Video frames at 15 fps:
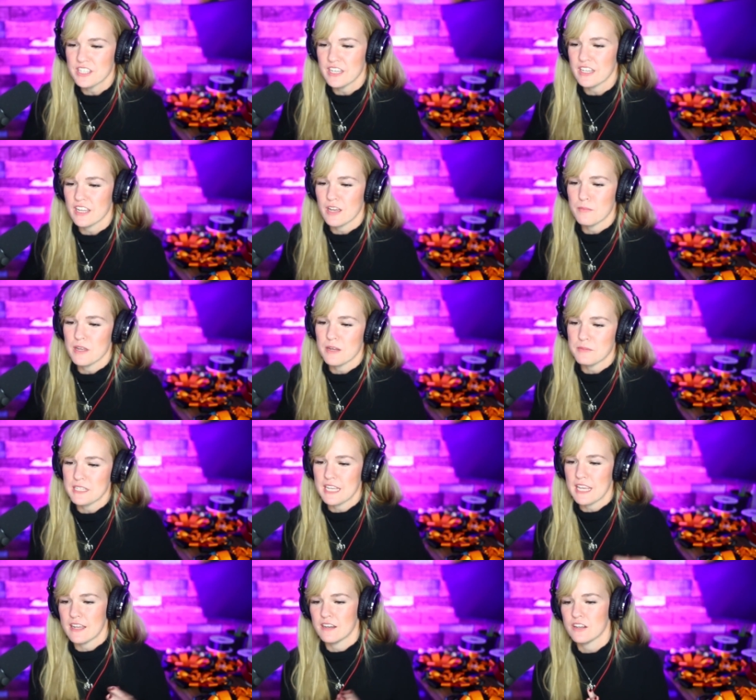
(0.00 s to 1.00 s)
in coming up to
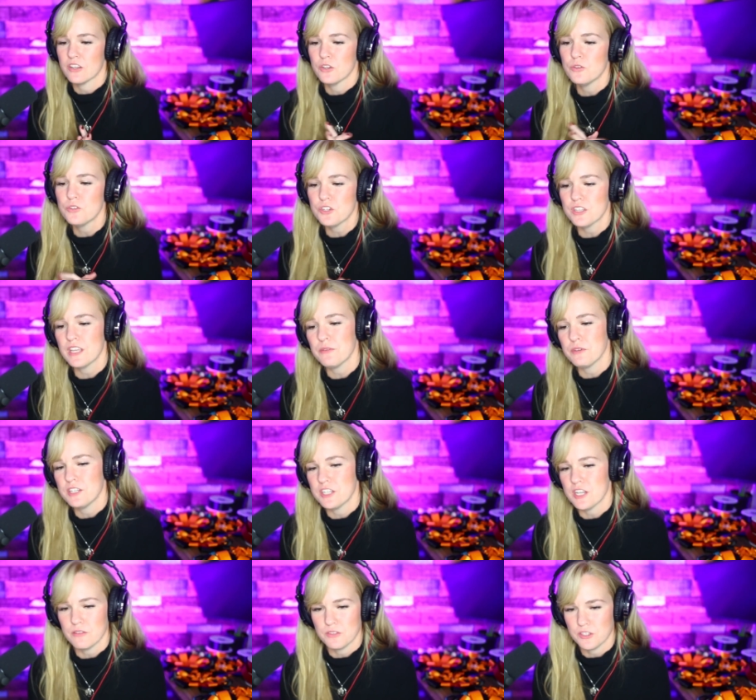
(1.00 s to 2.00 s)
Canada, yeah. who should they reach
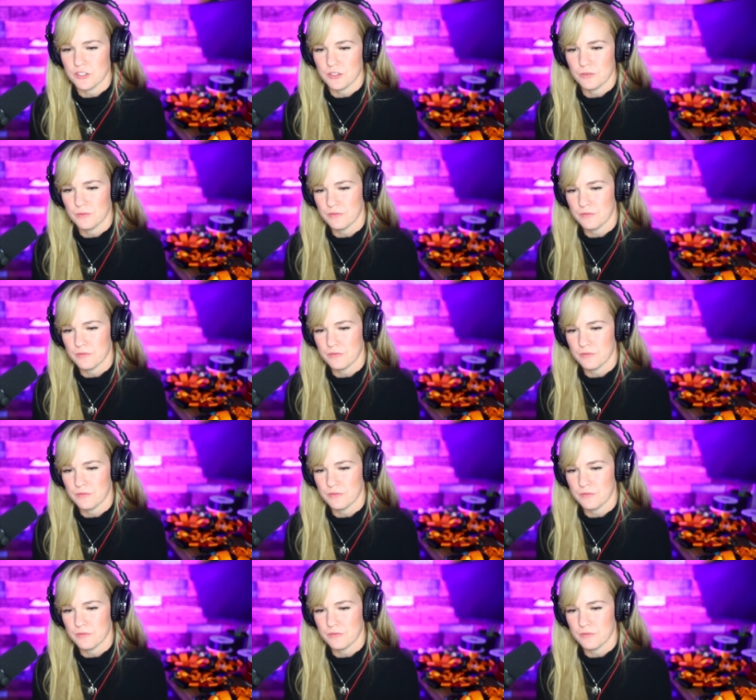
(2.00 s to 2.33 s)
out to? If